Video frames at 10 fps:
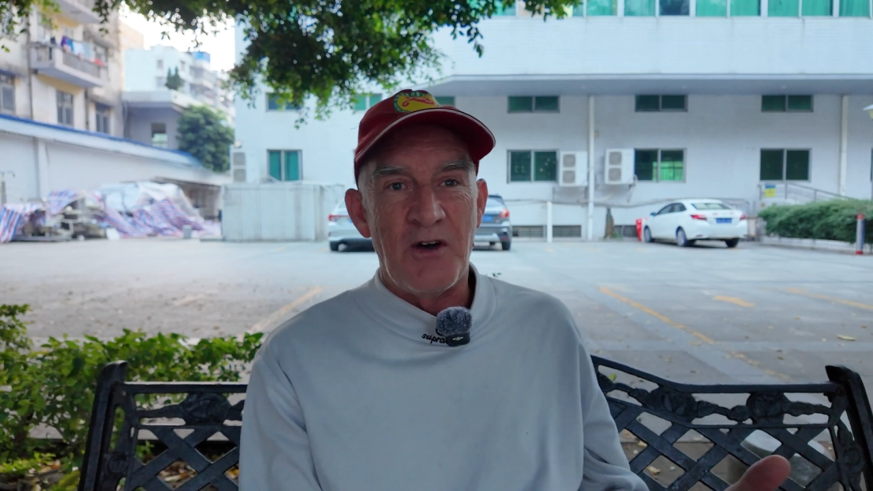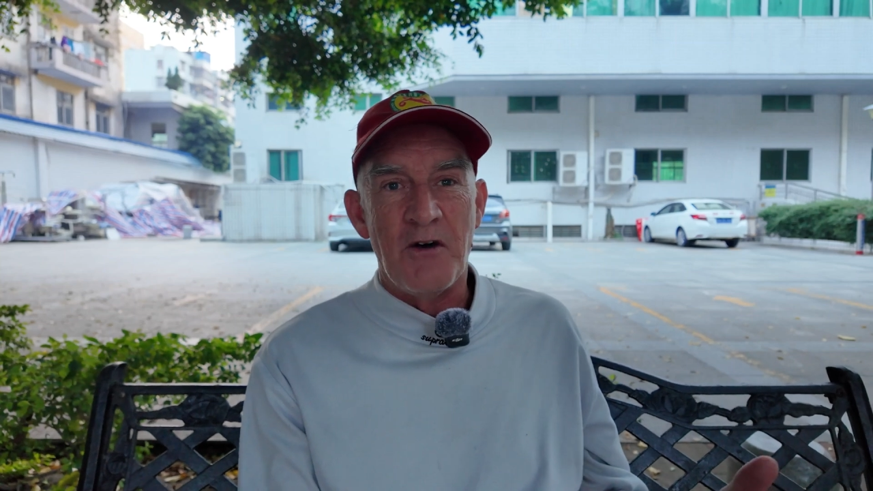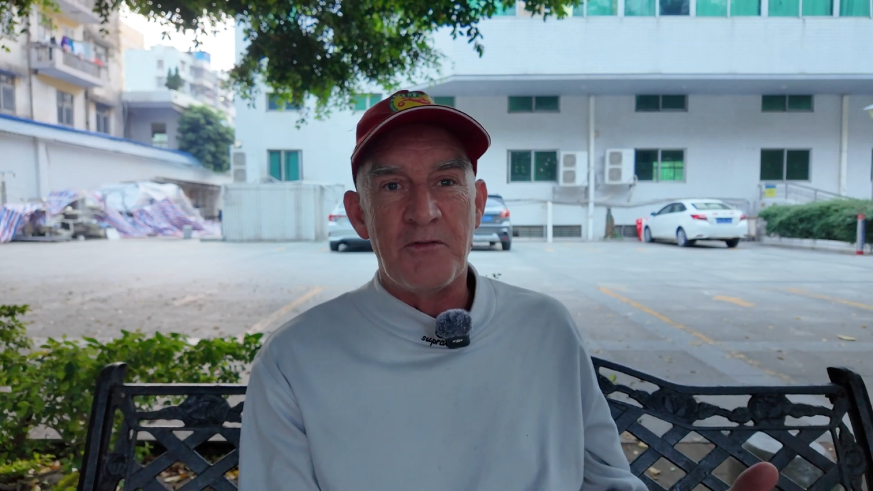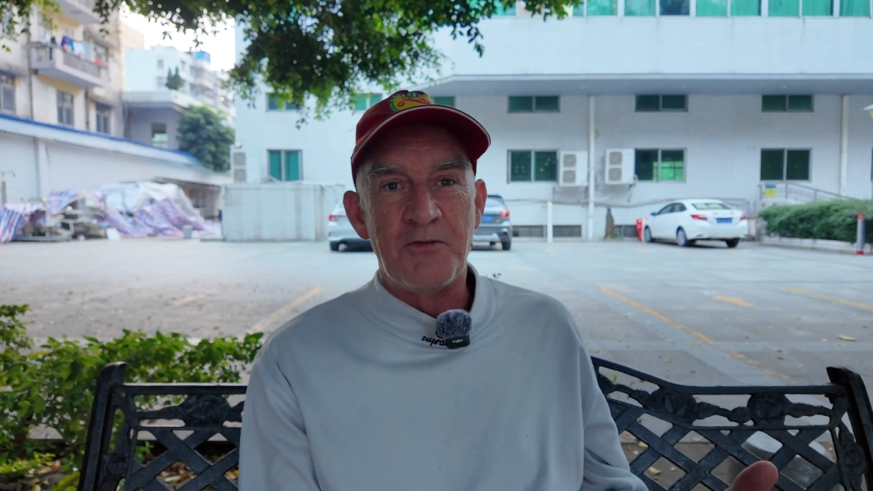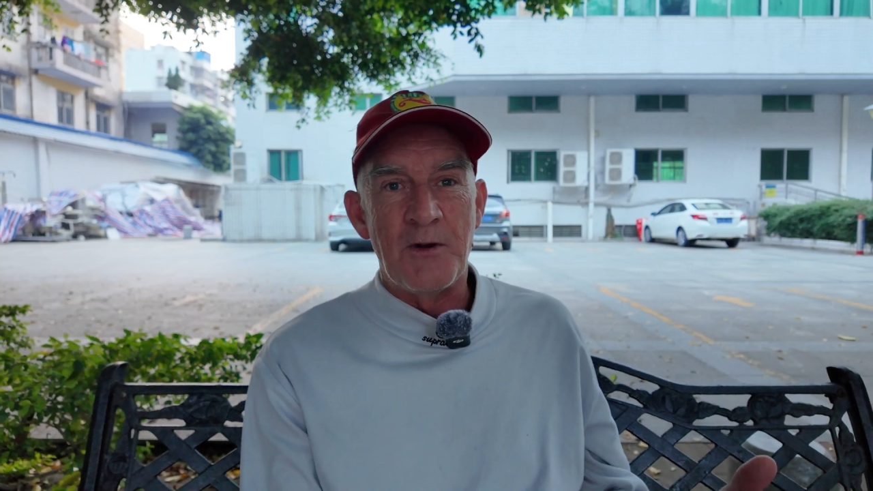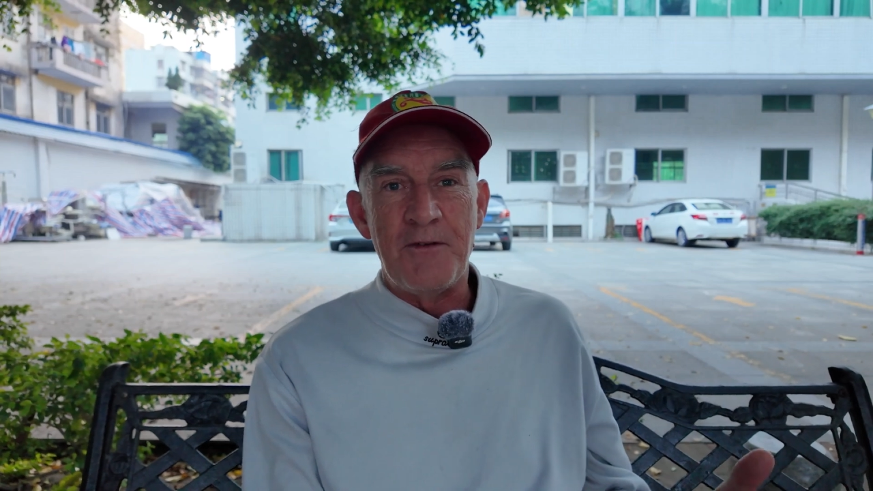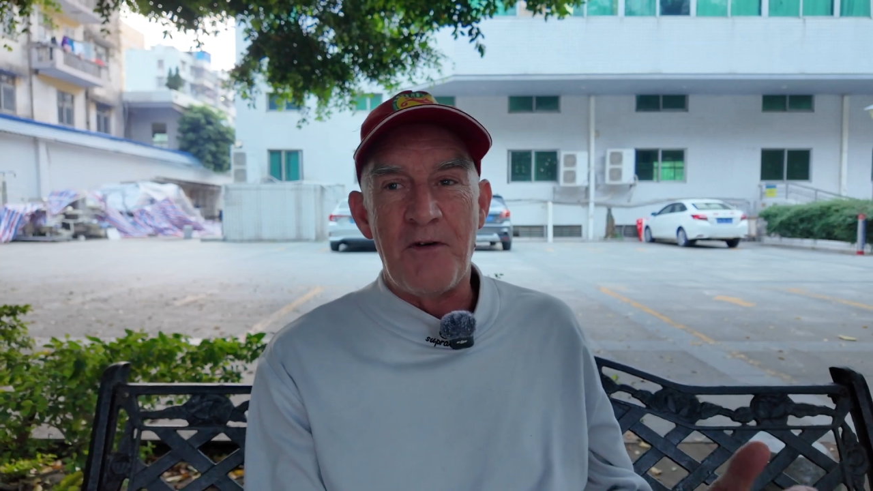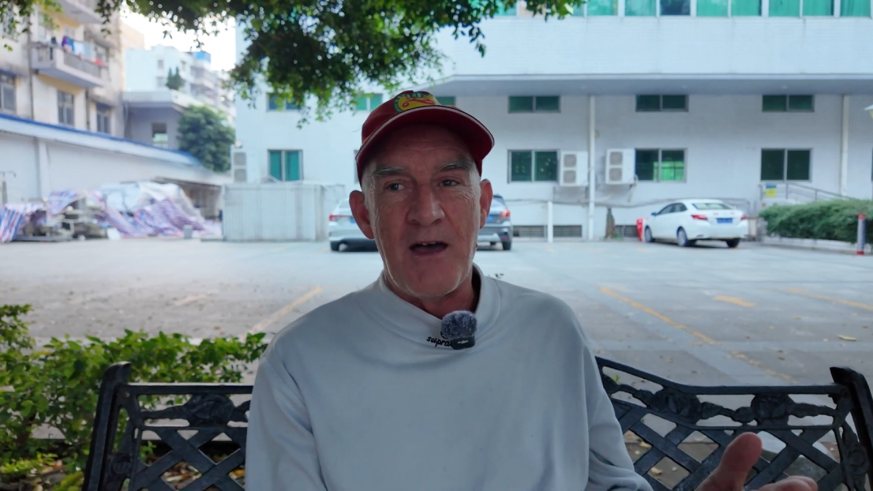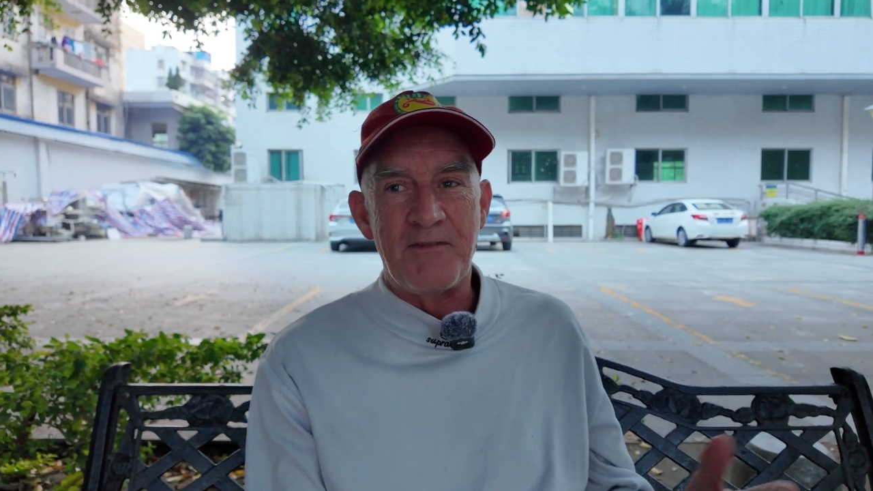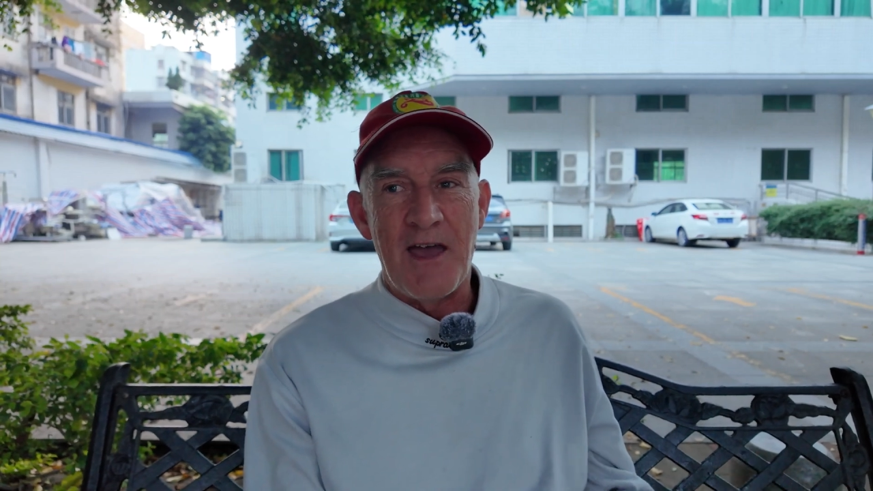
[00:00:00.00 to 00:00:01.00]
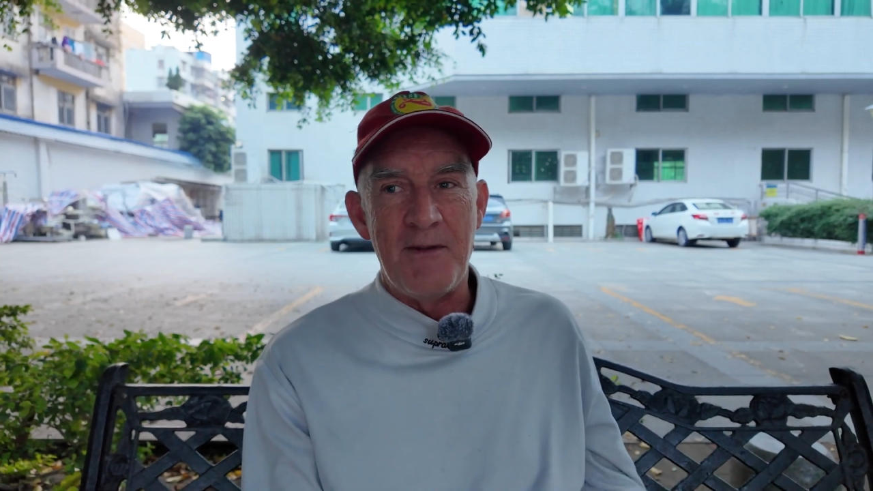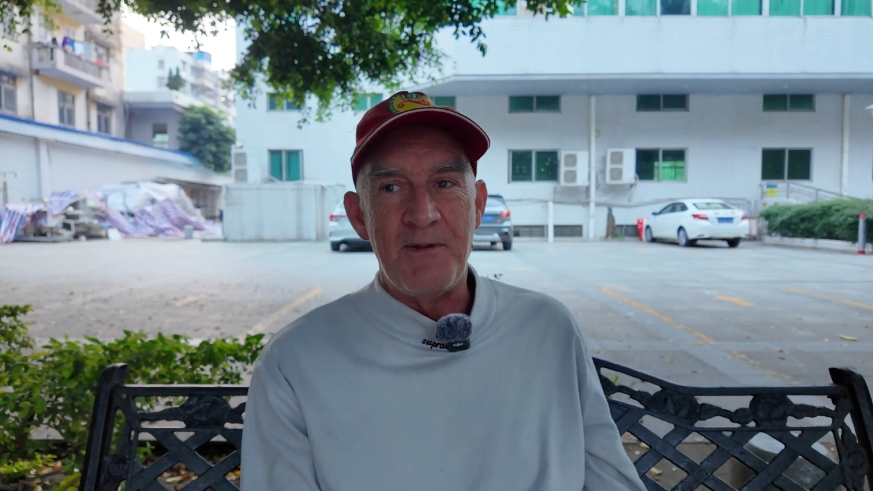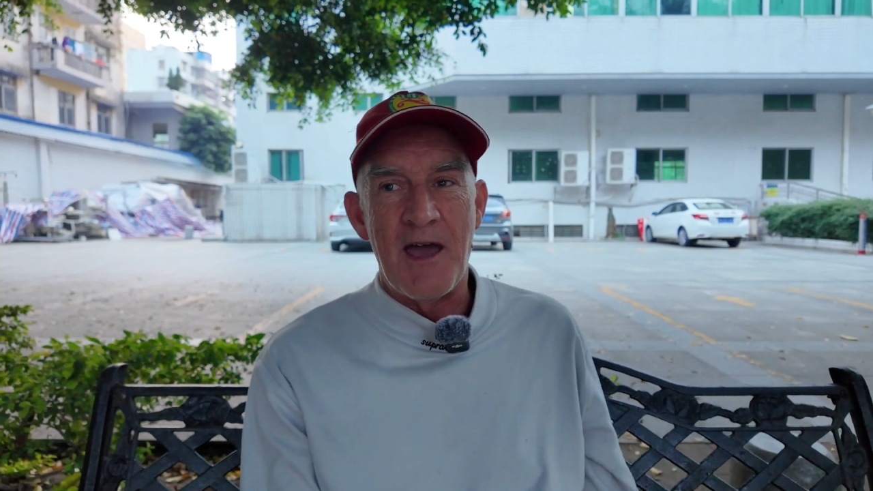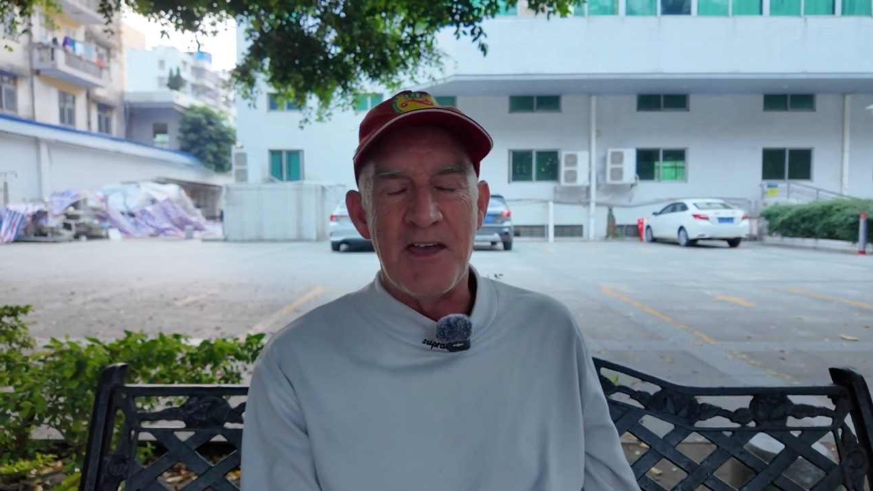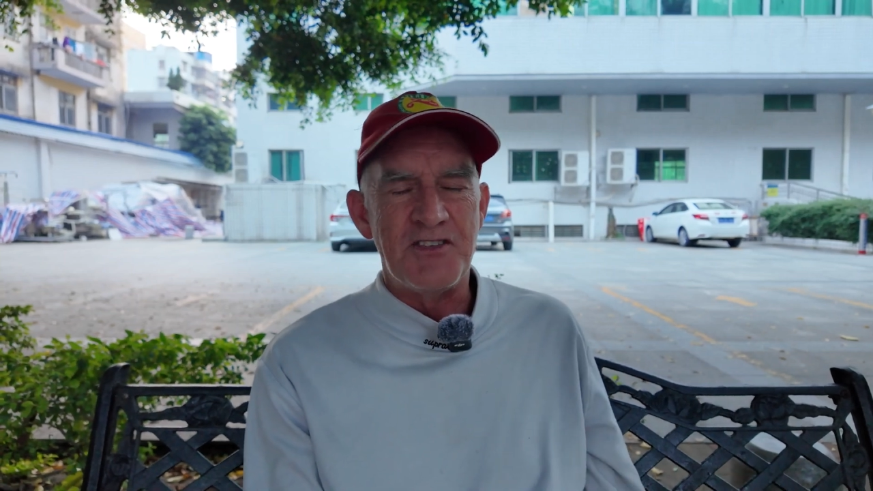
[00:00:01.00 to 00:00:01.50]
of 25
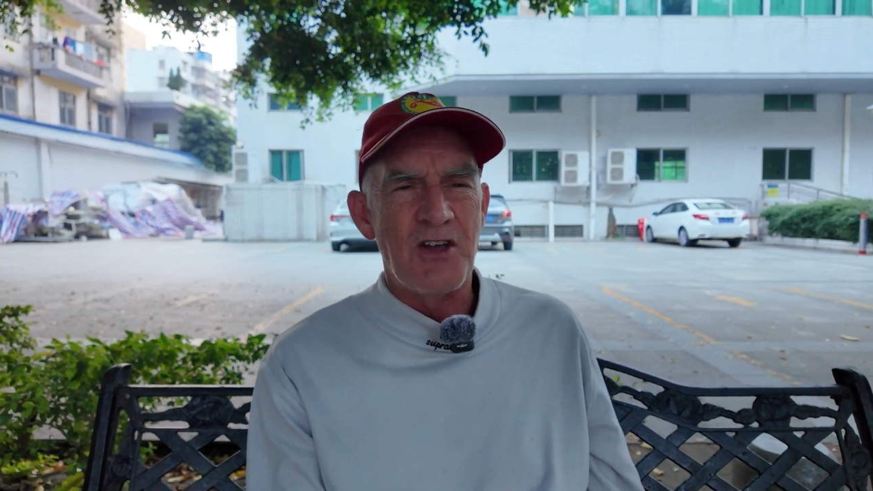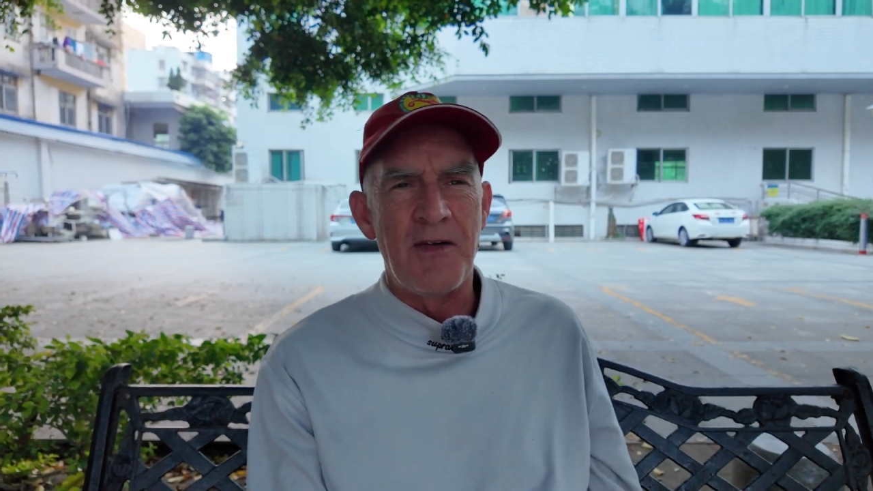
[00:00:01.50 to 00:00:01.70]
kph.